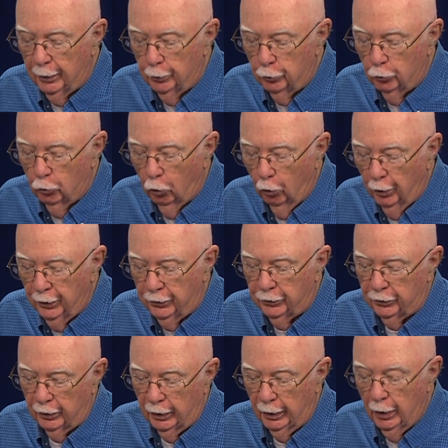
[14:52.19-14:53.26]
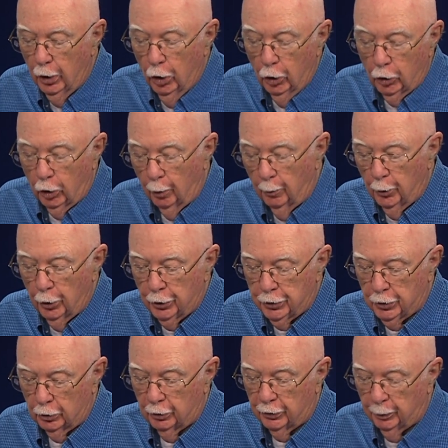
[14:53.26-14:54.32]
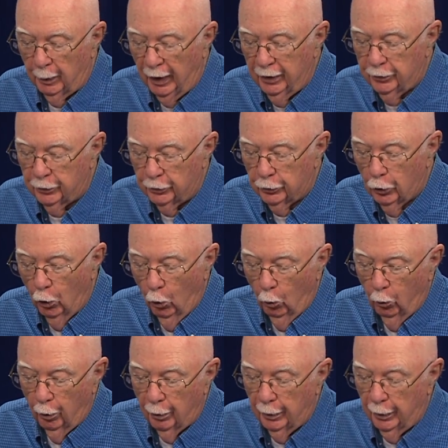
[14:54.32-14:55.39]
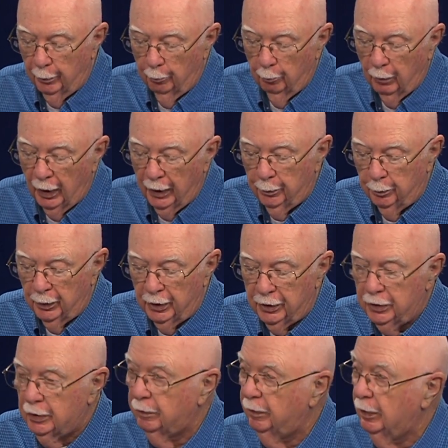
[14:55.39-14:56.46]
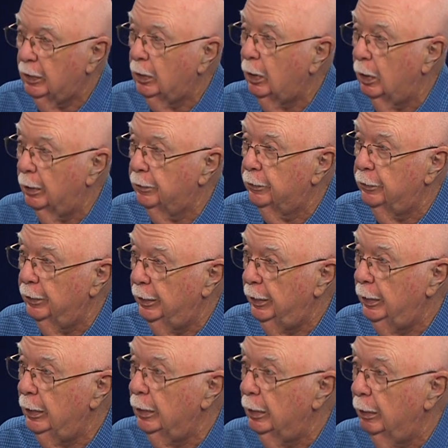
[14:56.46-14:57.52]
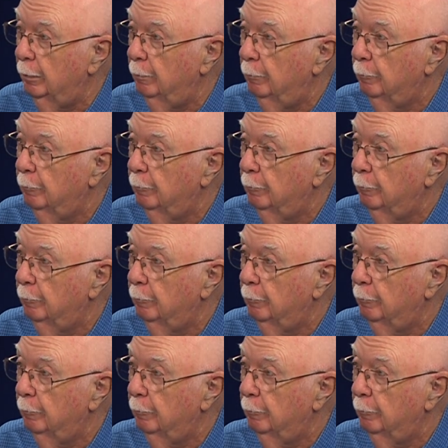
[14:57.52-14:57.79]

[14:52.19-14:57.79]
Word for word: and noisy commercial spaces where it might be difficult to hear.